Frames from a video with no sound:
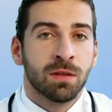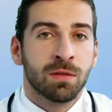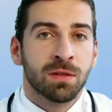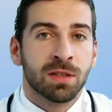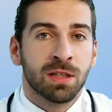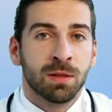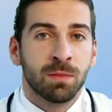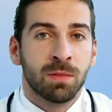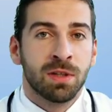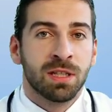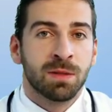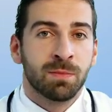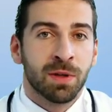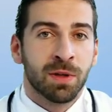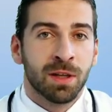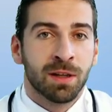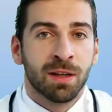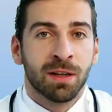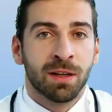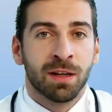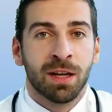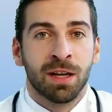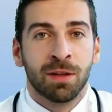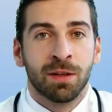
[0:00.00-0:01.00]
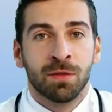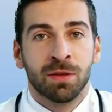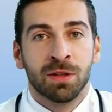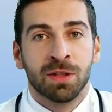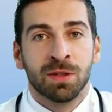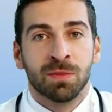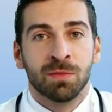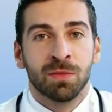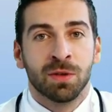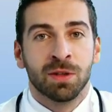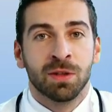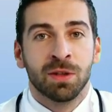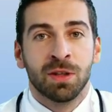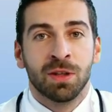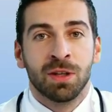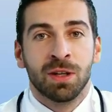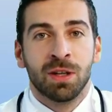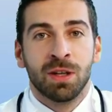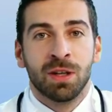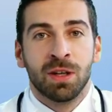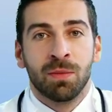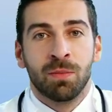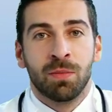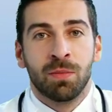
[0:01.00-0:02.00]
support neuromuscular
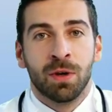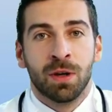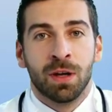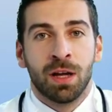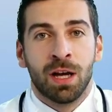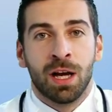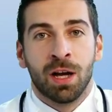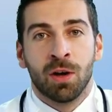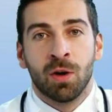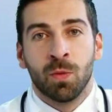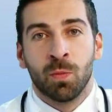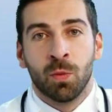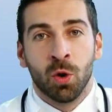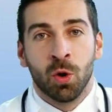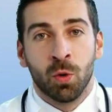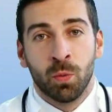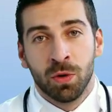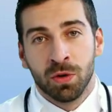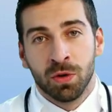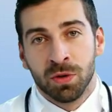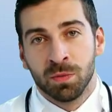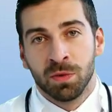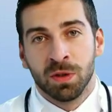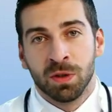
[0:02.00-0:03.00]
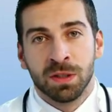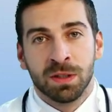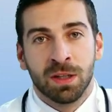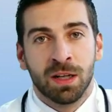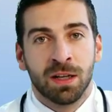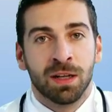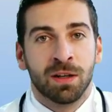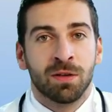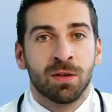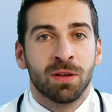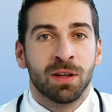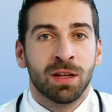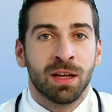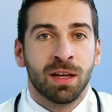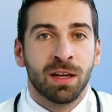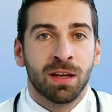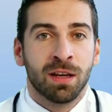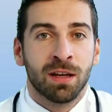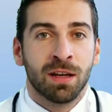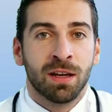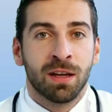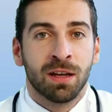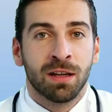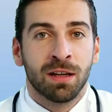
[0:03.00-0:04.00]
repair, and protect your
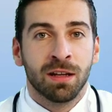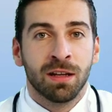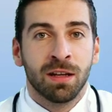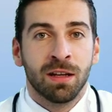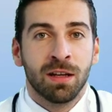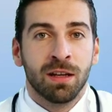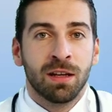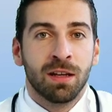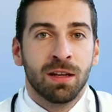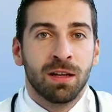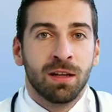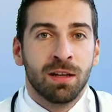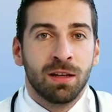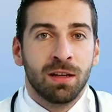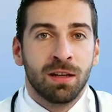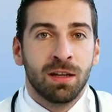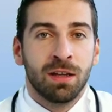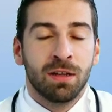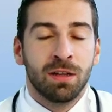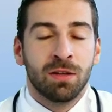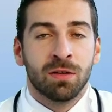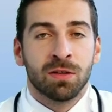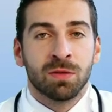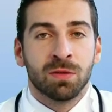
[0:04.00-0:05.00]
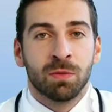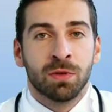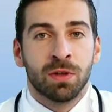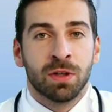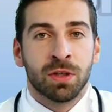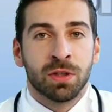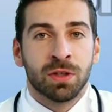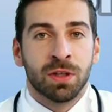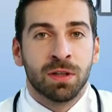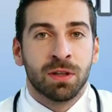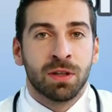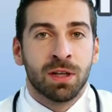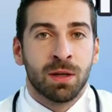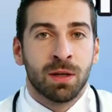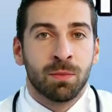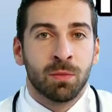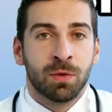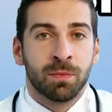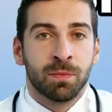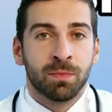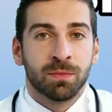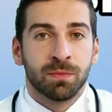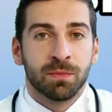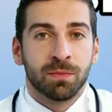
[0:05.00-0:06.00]
legs from age-related breakdown.
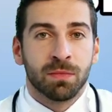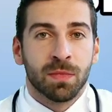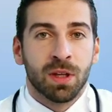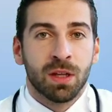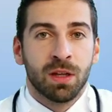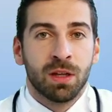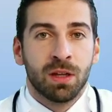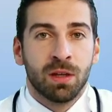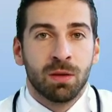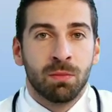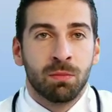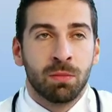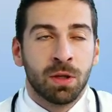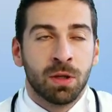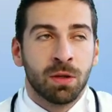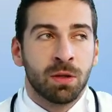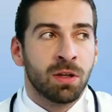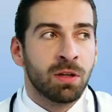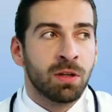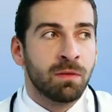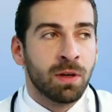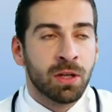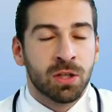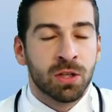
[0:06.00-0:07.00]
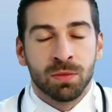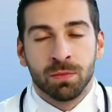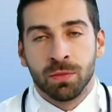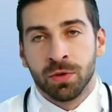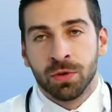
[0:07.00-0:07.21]
How to